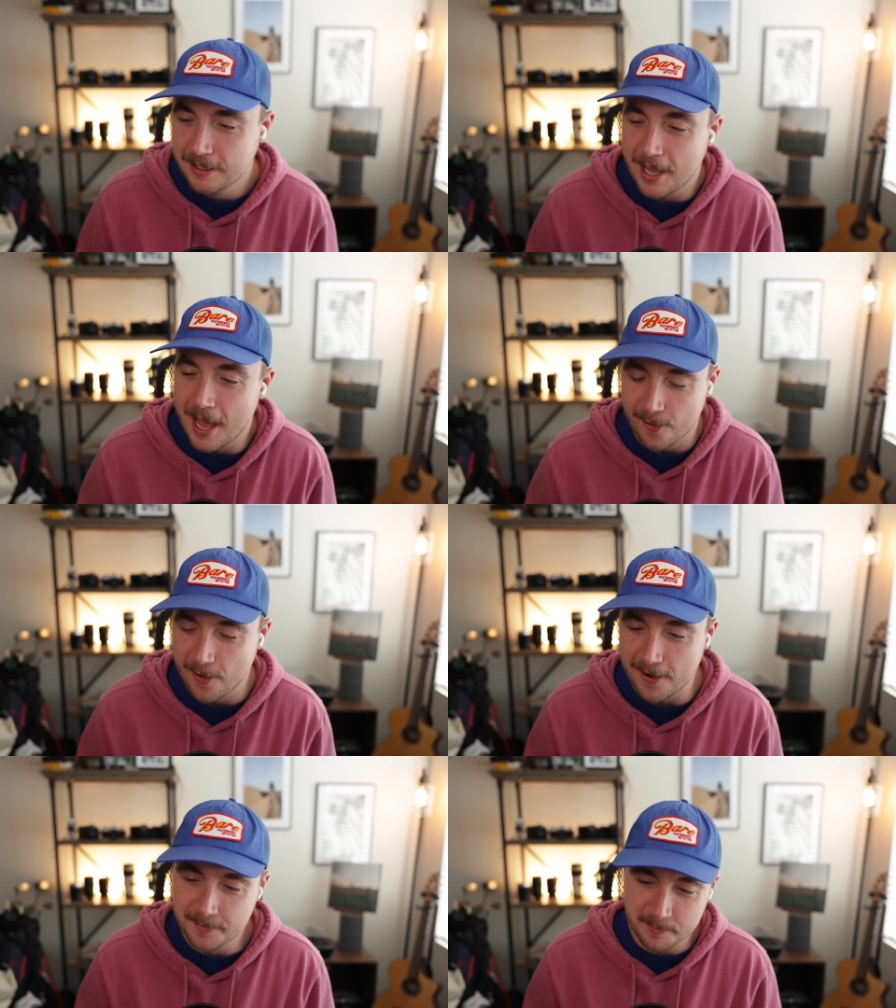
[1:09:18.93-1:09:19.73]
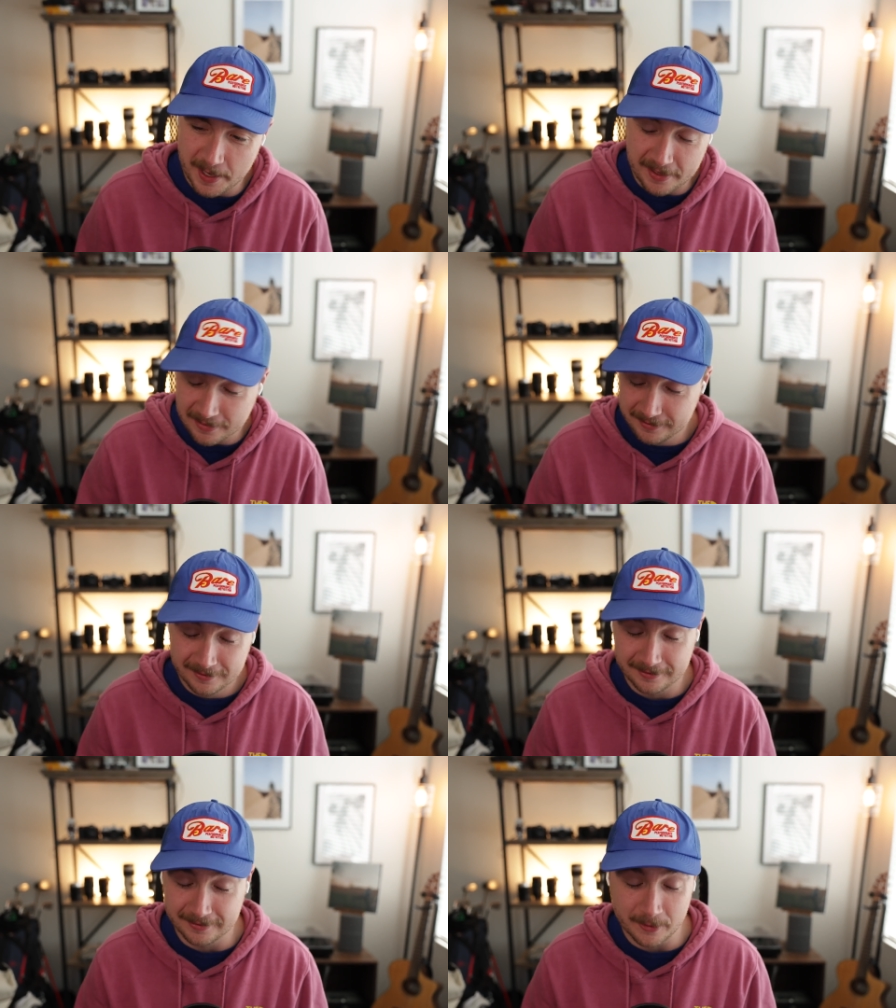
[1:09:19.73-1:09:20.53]
at all. But
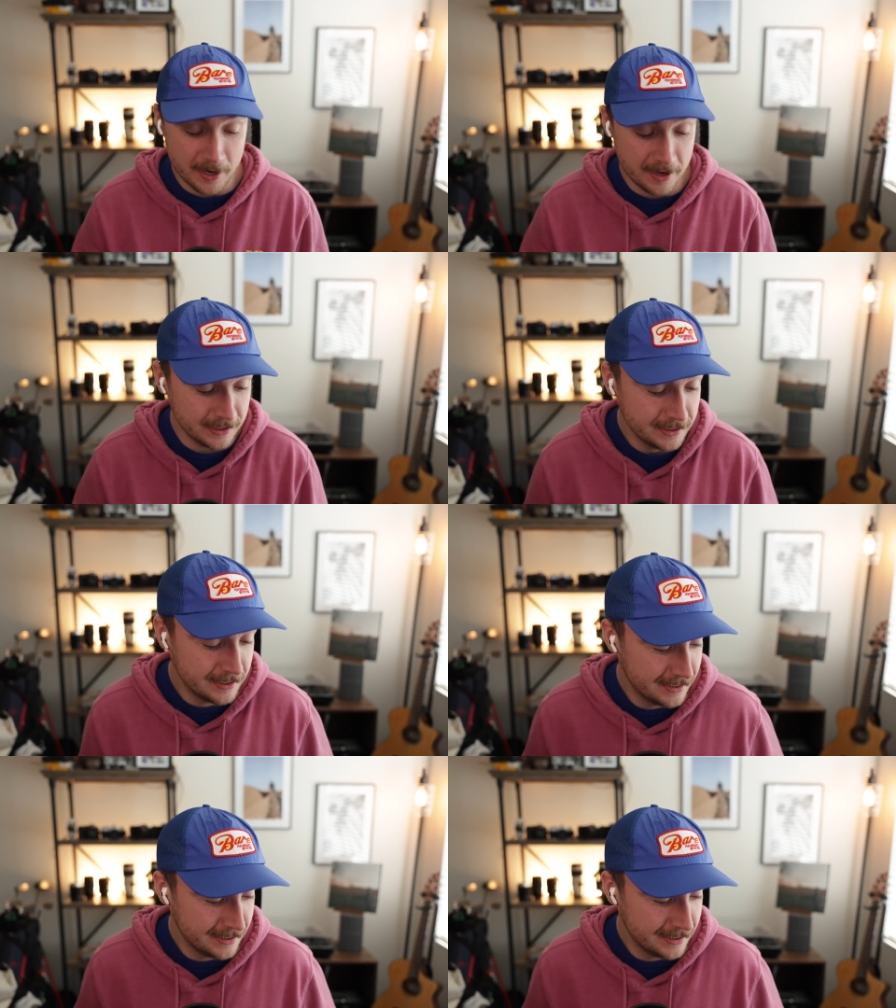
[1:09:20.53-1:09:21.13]
whatever.